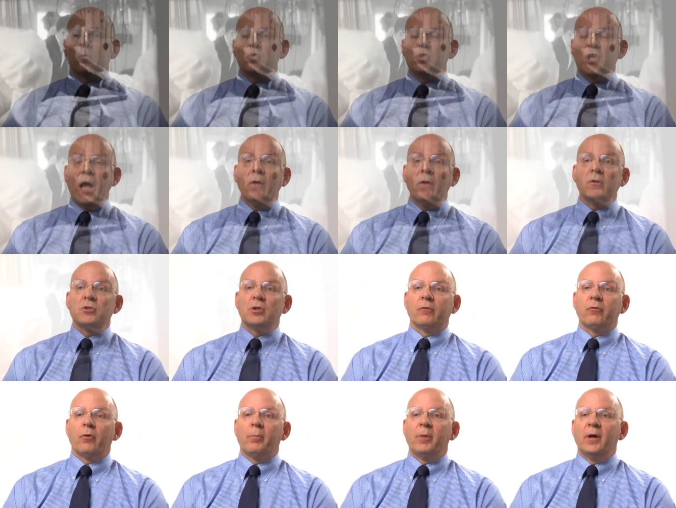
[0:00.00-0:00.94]
challenging
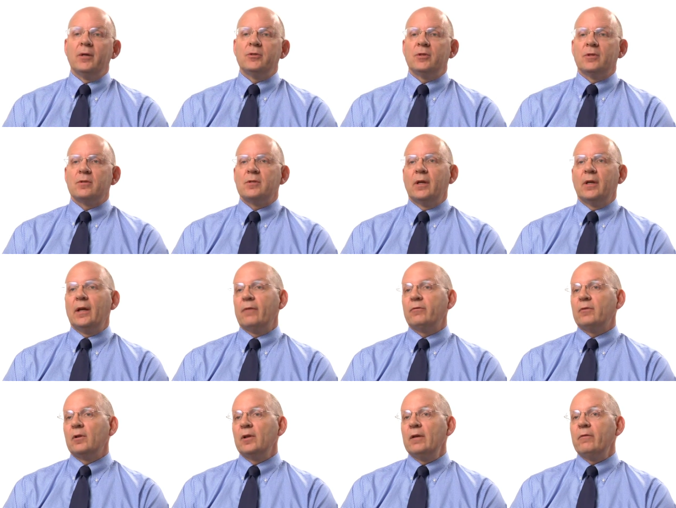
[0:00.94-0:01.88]
for patients. They'd
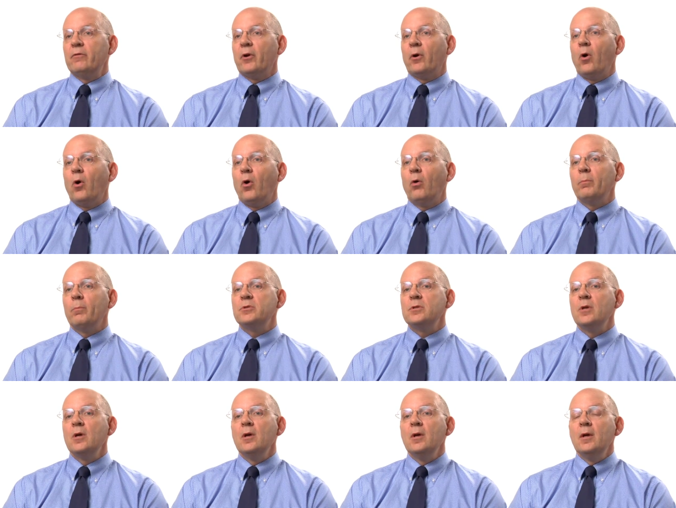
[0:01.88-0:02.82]
have to leave their
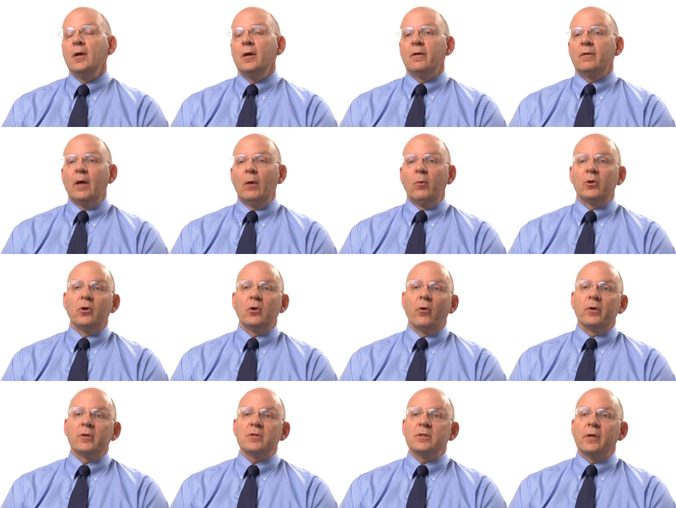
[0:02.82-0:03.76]
homes. They would
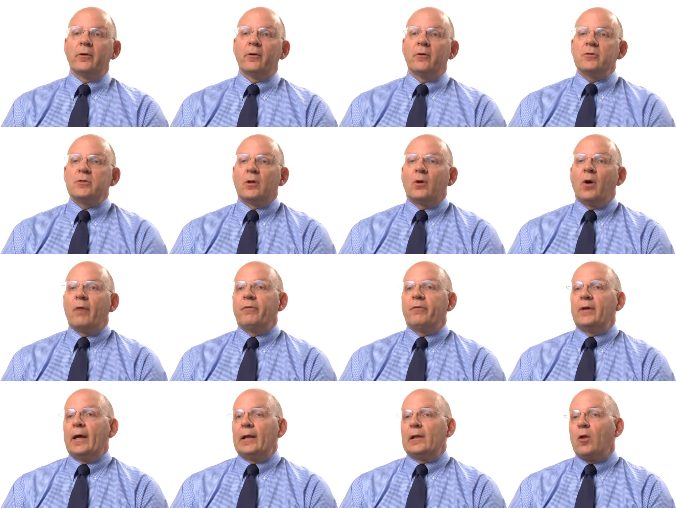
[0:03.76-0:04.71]
go to centers that
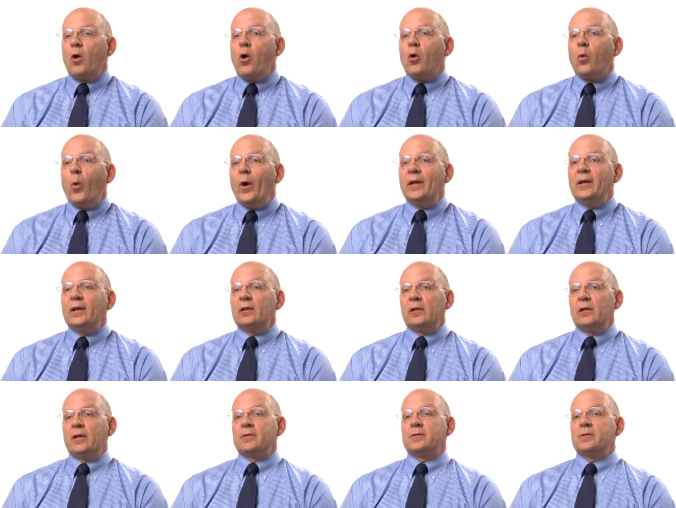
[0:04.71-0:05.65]
often had long waiting
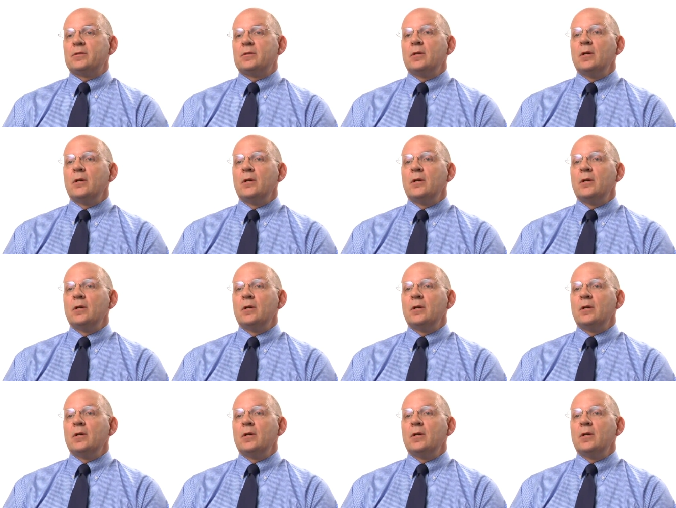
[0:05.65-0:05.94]
lists.